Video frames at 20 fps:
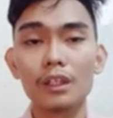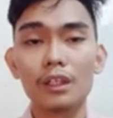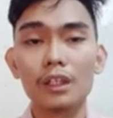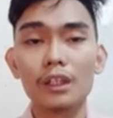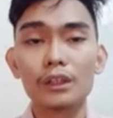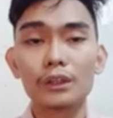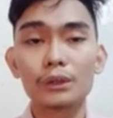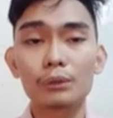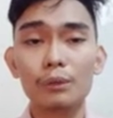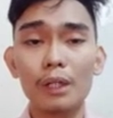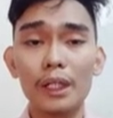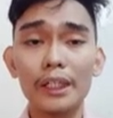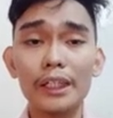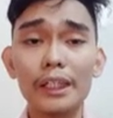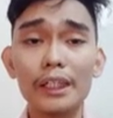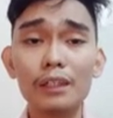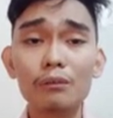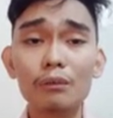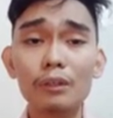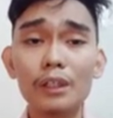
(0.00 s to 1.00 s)
So
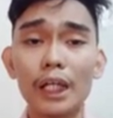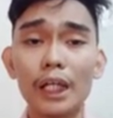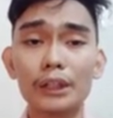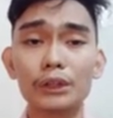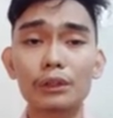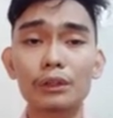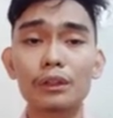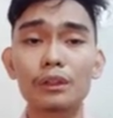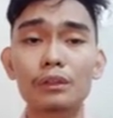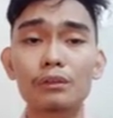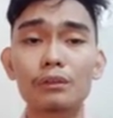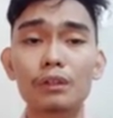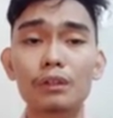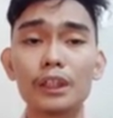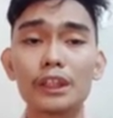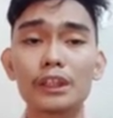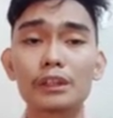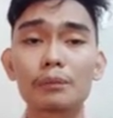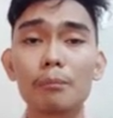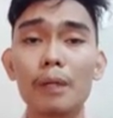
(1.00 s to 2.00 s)
in connection to
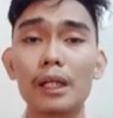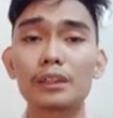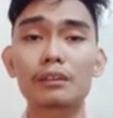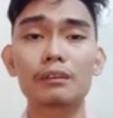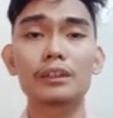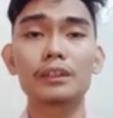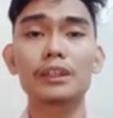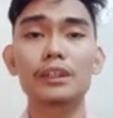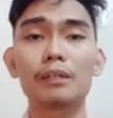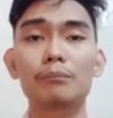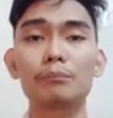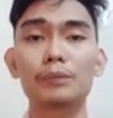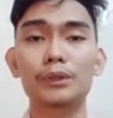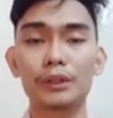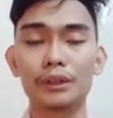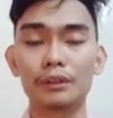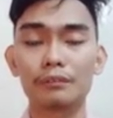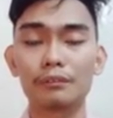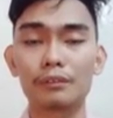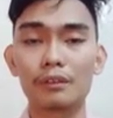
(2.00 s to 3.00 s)
this mass
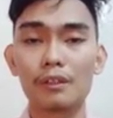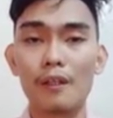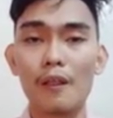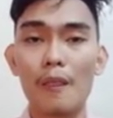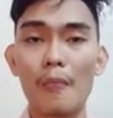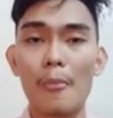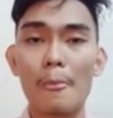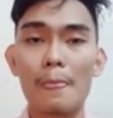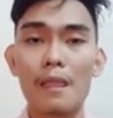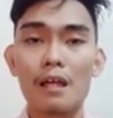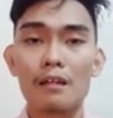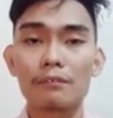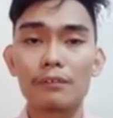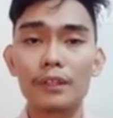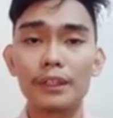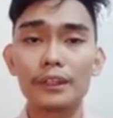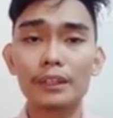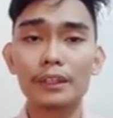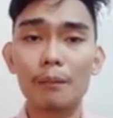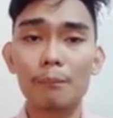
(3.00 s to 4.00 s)
consumption,
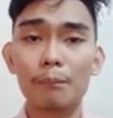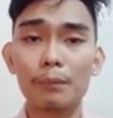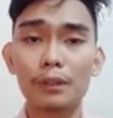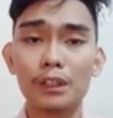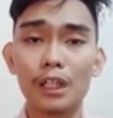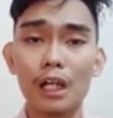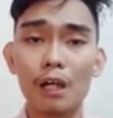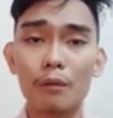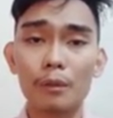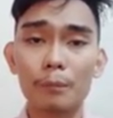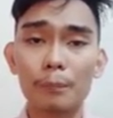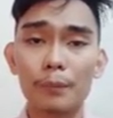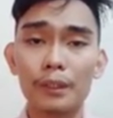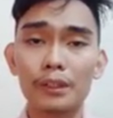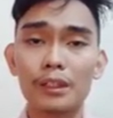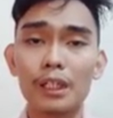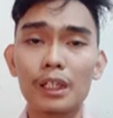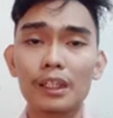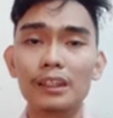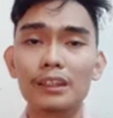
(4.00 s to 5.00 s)
for example, our
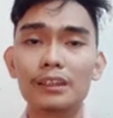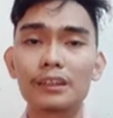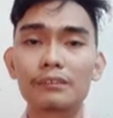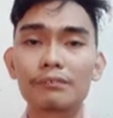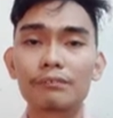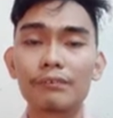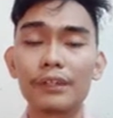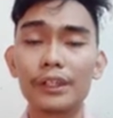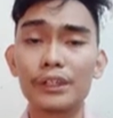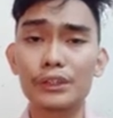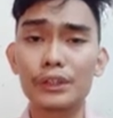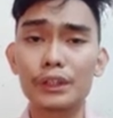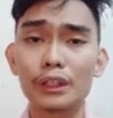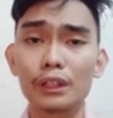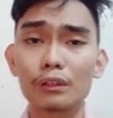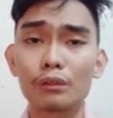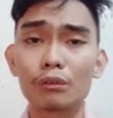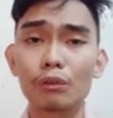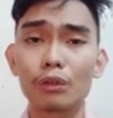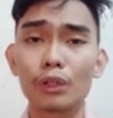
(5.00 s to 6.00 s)
product is face
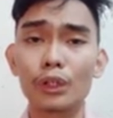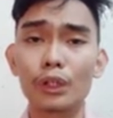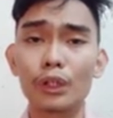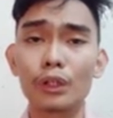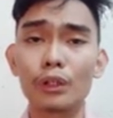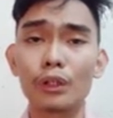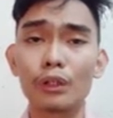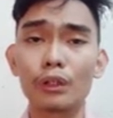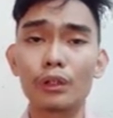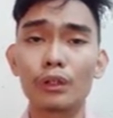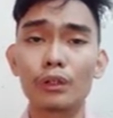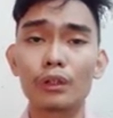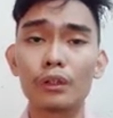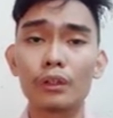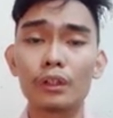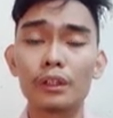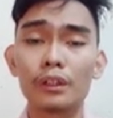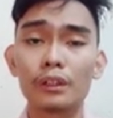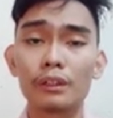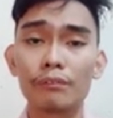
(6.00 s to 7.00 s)
shield
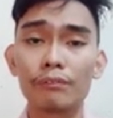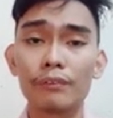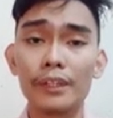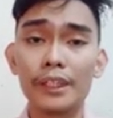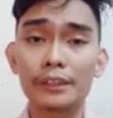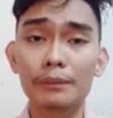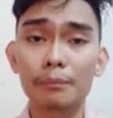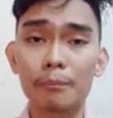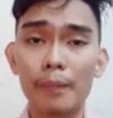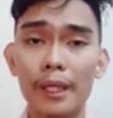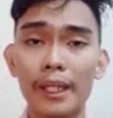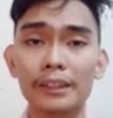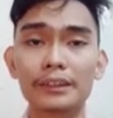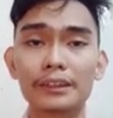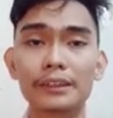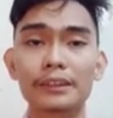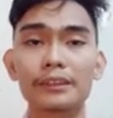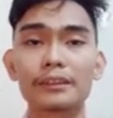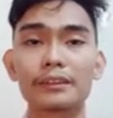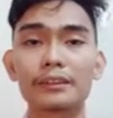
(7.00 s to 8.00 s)
or the face
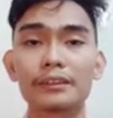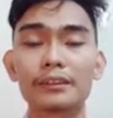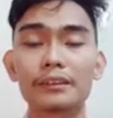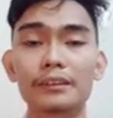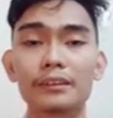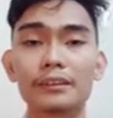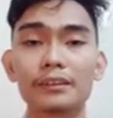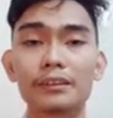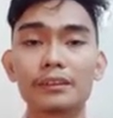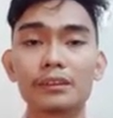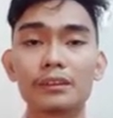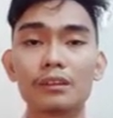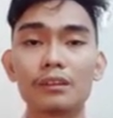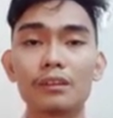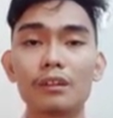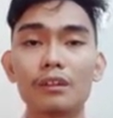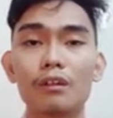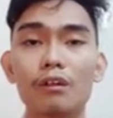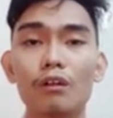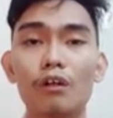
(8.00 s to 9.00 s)
mask.
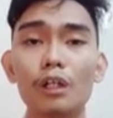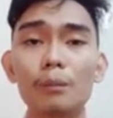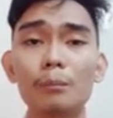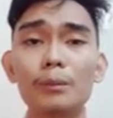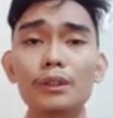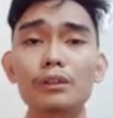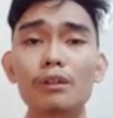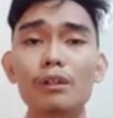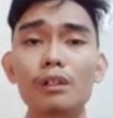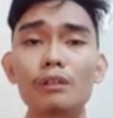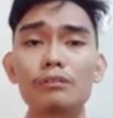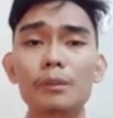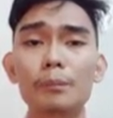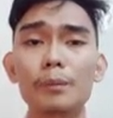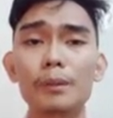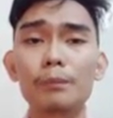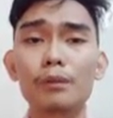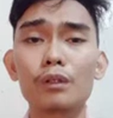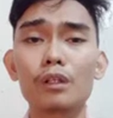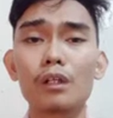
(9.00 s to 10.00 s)
Almost all of the
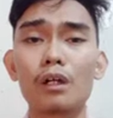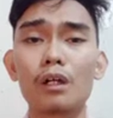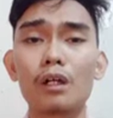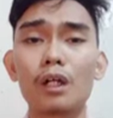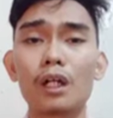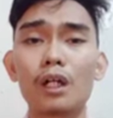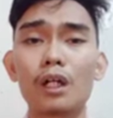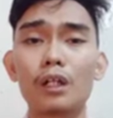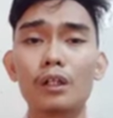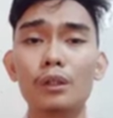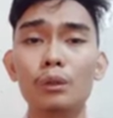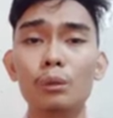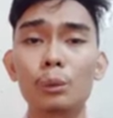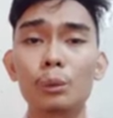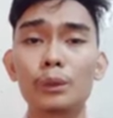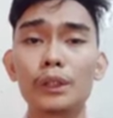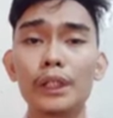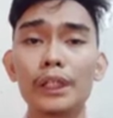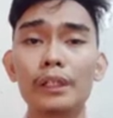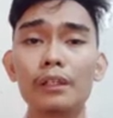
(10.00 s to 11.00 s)
people are
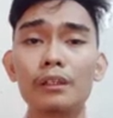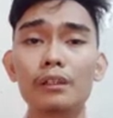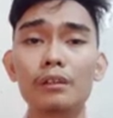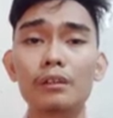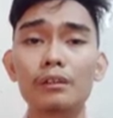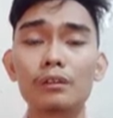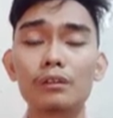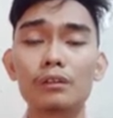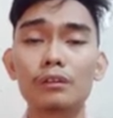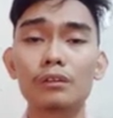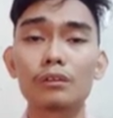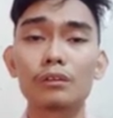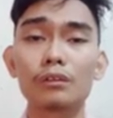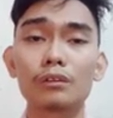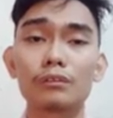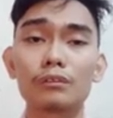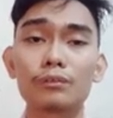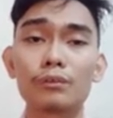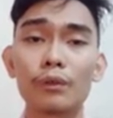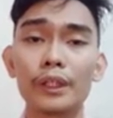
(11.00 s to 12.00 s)
looking
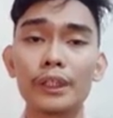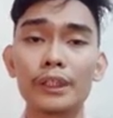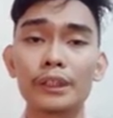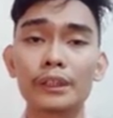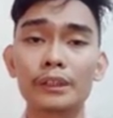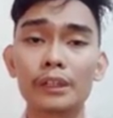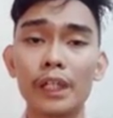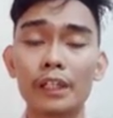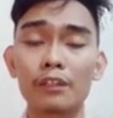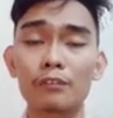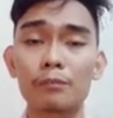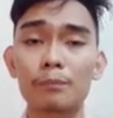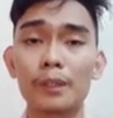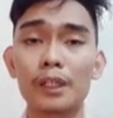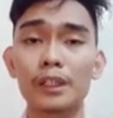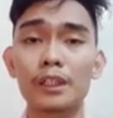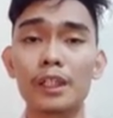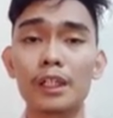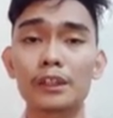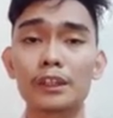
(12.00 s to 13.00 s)
for this kind of
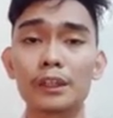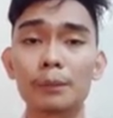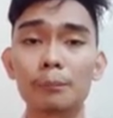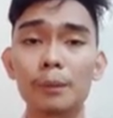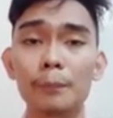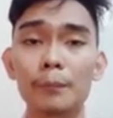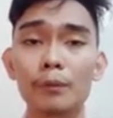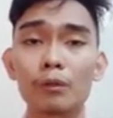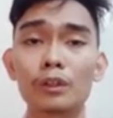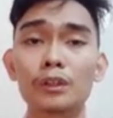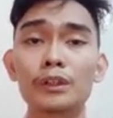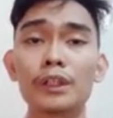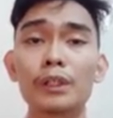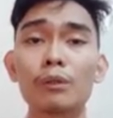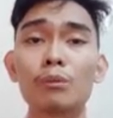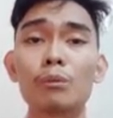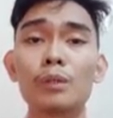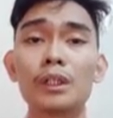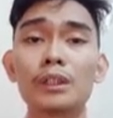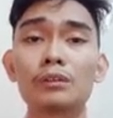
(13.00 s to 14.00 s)
product simply because they
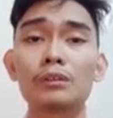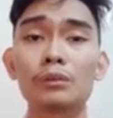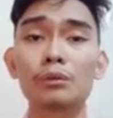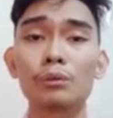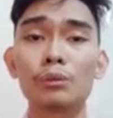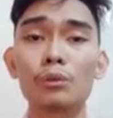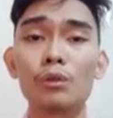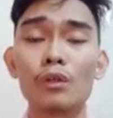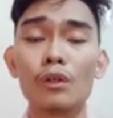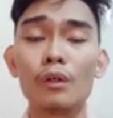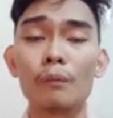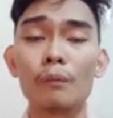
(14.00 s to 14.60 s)
want to